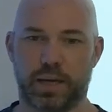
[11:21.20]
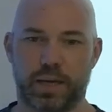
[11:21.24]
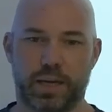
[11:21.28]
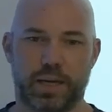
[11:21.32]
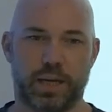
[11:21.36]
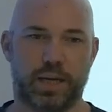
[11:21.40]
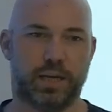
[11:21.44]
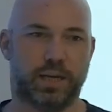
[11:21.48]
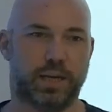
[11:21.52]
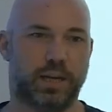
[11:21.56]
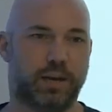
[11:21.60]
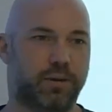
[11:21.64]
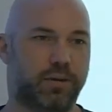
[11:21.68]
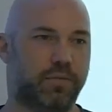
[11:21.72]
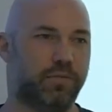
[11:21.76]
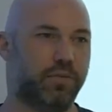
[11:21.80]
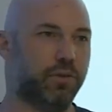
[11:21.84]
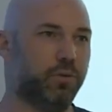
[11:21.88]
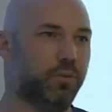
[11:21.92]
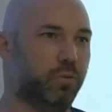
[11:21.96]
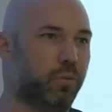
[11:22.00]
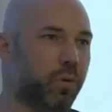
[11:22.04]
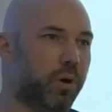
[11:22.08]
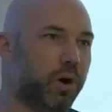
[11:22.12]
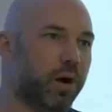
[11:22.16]
Now, if you
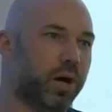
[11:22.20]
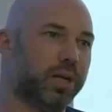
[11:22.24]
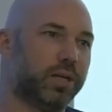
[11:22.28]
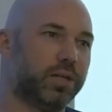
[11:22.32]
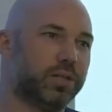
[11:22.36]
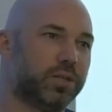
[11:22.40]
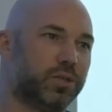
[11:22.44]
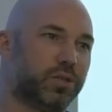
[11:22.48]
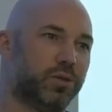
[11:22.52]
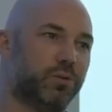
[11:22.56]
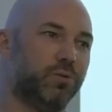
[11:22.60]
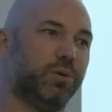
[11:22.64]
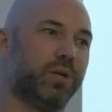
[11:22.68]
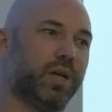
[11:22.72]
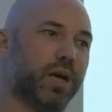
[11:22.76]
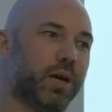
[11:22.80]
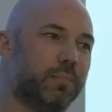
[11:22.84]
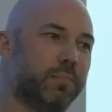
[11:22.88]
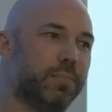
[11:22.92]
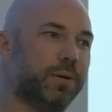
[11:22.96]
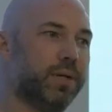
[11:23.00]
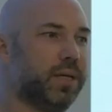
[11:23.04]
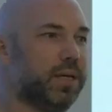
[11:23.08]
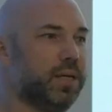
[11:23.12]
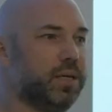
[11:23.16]
want 2
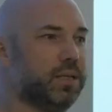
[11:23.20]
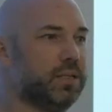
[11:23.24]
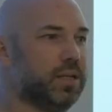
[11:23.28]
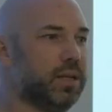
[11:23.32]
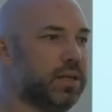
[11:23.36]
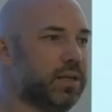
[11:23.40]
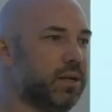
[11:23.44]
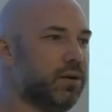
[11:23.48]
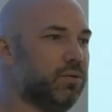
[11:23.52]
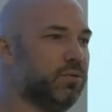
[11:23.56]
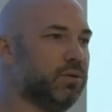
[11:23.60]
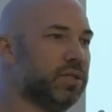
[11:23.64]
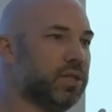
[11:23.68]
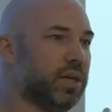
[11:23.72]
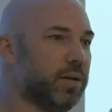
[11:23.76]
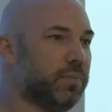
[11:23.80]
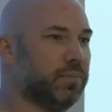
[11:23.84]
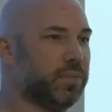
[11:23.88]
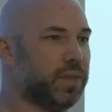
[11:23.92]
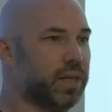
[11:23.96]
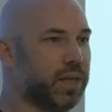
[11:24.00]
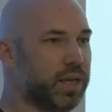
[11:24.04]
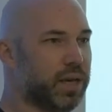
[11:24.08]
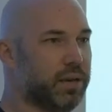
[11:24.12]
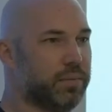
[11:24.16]
companies that know
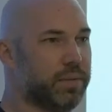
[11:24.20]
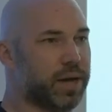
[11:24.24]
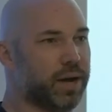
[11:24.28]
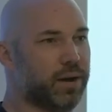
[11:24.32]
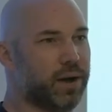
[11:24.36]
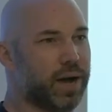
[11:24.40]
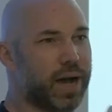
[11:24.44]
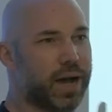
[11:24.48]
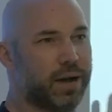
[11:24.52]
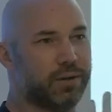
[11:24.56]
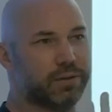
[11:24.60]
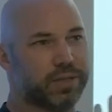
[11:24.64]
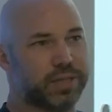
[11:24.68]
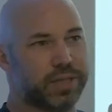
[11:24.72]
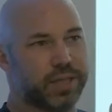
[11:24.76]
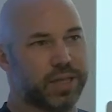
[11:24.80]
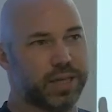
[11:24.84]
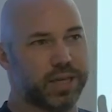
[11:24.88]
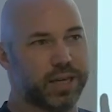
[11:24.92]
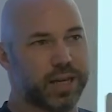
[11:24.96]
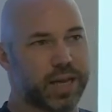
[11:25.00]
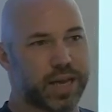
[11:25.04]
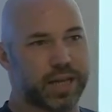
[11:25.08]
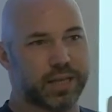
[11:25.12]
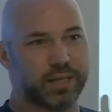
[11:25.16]
something about how
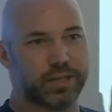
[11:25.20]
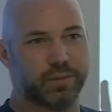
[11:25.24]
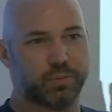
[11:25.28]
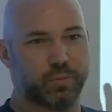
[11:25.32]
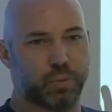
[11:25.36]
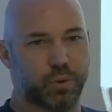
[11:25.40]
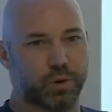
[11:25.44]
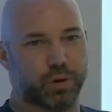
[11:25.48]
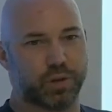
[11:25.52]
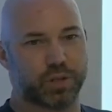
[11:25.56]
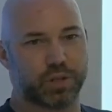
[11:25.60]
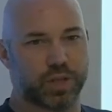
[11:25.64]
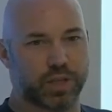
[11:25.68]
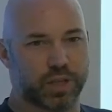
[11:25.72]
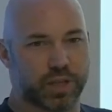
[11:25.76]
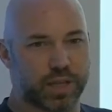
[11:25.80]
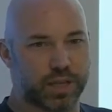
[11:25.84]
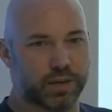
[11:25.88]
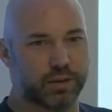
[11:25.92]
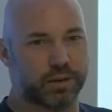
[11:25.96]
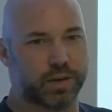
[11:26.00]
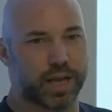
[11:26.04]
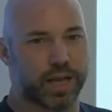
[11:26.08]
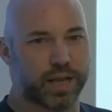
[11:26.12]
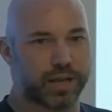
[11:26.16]
DNS works on the
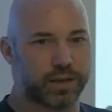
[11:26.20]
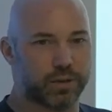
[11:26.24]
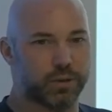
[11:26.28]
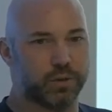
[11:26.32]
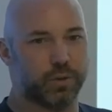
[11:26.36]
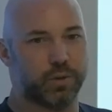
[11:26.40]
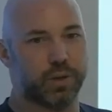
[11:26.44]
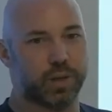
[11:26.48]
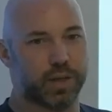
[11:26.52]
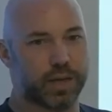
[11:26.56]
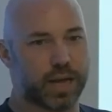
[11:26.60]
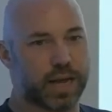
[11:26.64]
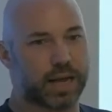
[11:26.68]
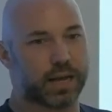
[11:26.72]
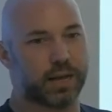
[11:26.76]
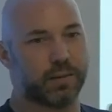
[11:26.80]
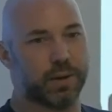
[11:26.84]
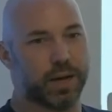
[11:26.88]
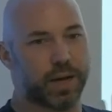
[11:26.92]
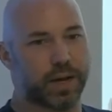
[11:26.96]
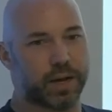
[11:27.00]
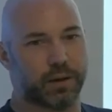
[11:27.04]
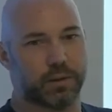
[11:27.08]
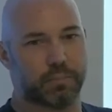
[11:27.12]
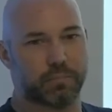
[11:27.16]
internet, Google and
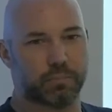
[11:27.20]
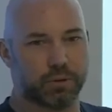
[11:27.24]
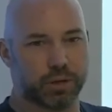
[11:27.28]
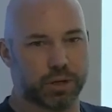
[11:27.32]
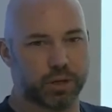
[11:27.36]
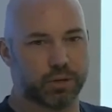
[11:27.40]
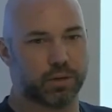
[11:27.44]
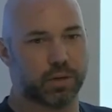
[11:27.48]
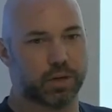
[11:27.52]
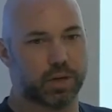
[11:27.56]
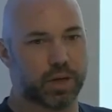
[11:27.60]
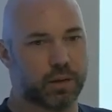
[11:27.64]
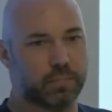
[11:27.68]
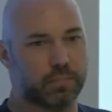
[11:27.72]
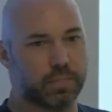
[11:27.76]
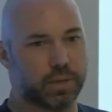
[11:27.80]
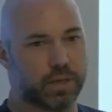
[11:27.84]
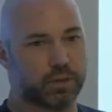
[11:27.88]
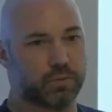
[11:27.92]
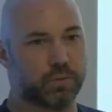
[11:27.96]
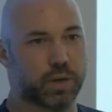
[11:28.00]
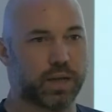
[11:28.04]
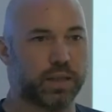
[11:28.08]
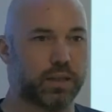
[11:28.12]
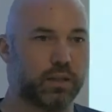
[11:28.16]
Akamai are pretty good companies, right?